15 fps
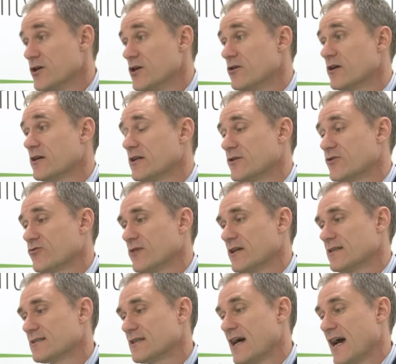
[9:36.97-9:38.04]
you can
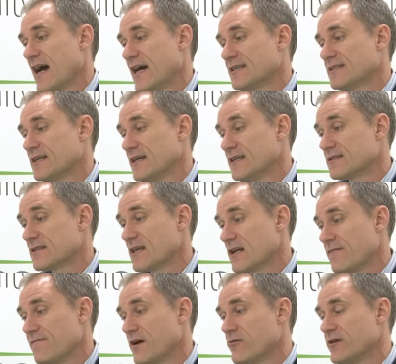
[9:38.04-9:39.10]
address assets that
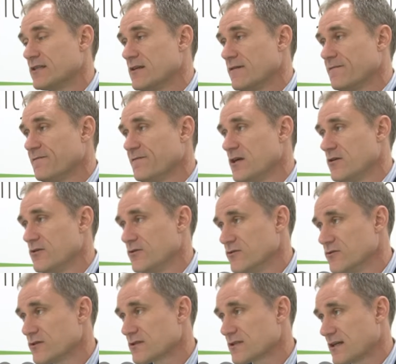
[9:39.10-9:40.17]
are very
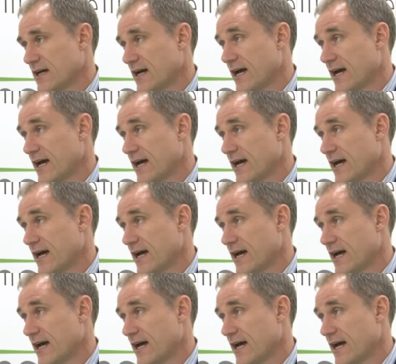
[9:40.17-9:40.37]
diffused